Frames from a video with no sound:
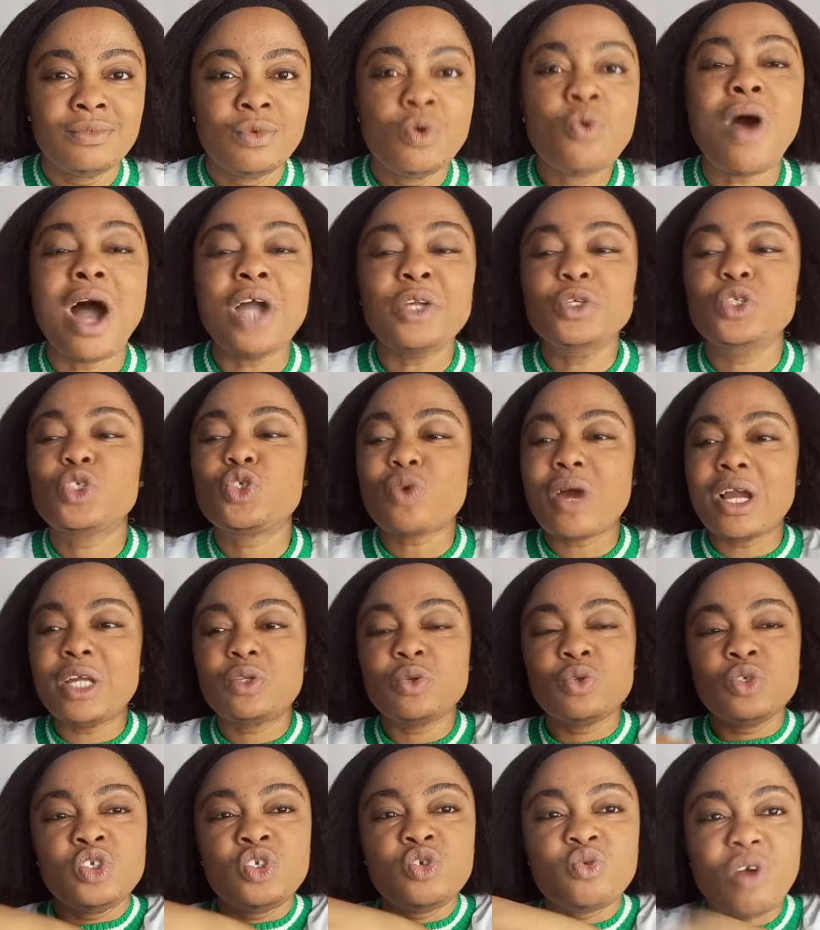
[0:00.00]
Who are you trying
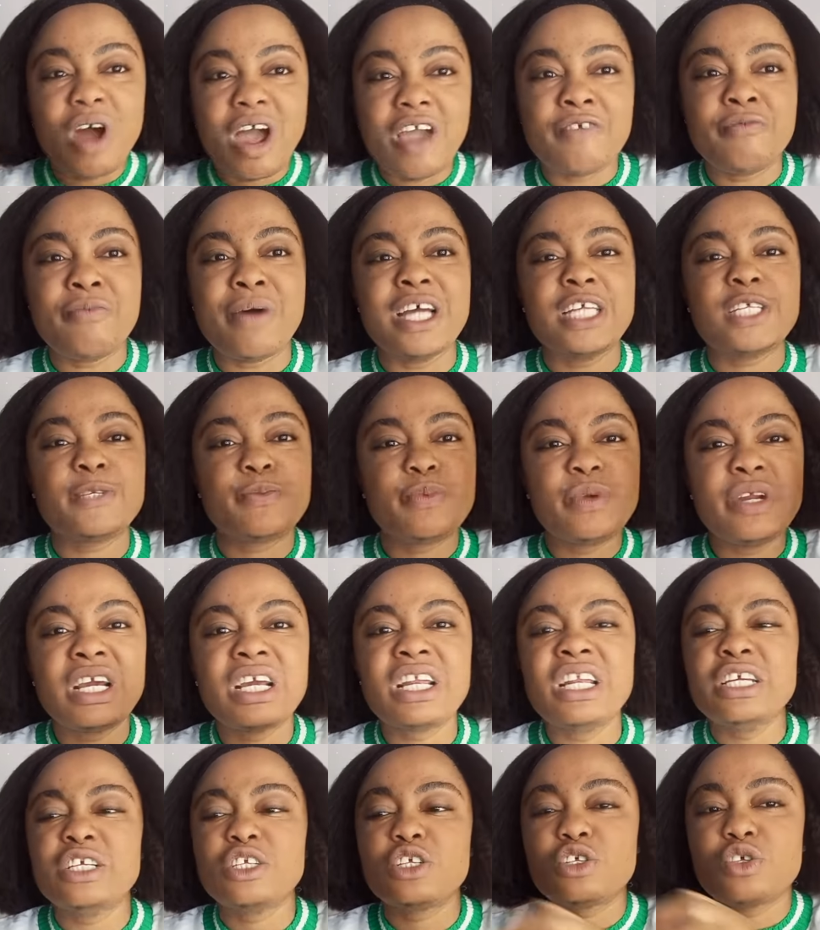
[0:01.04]
to drive by
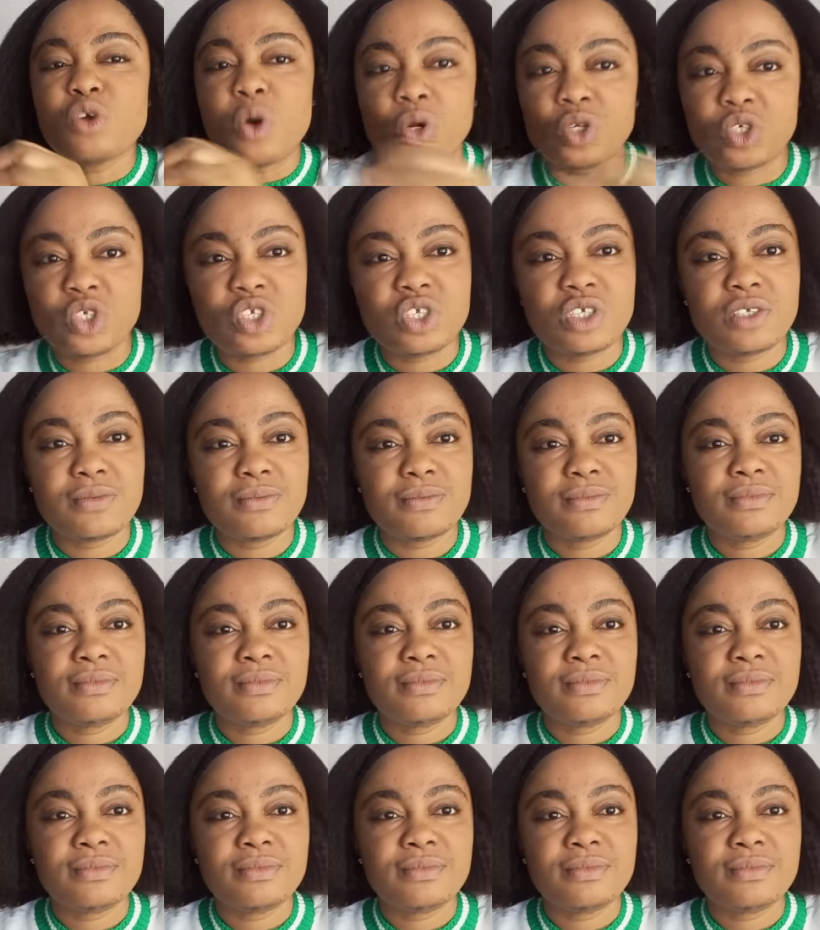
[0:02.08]
sprinkling salt?